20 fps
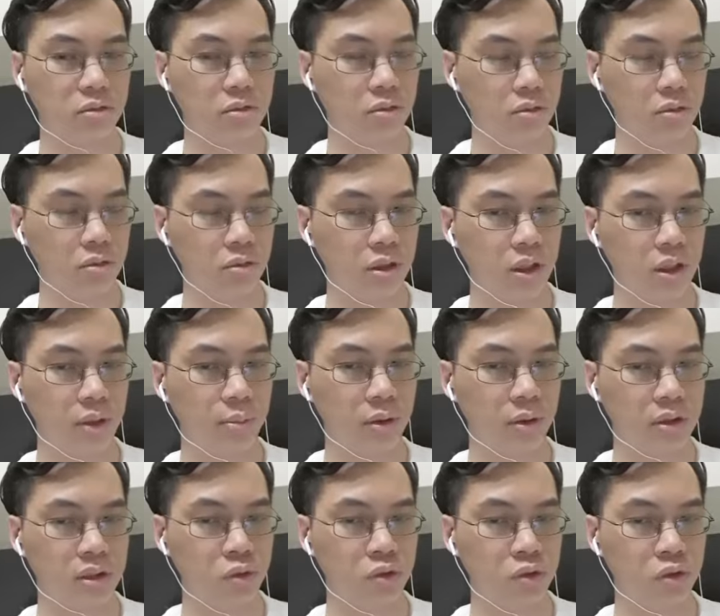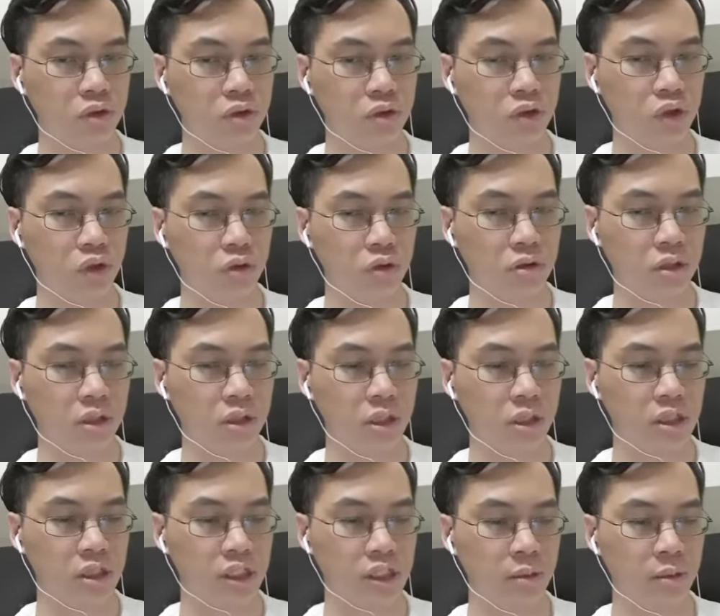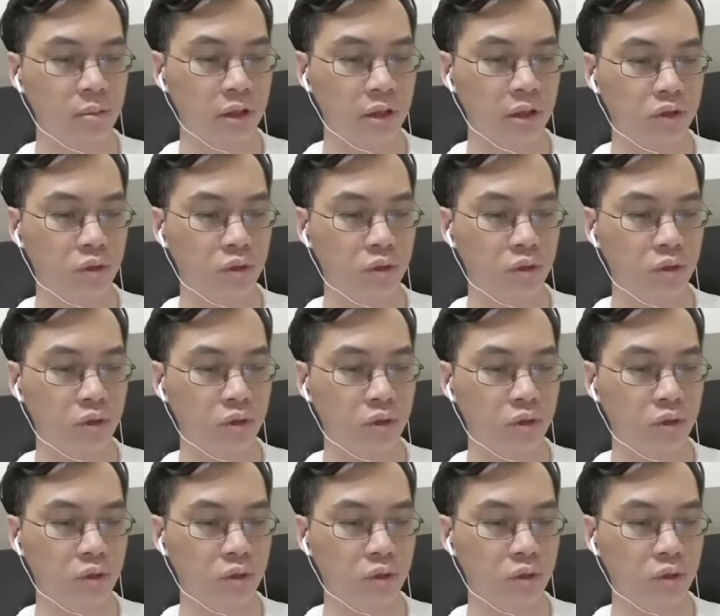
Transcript: the person who controls the ship has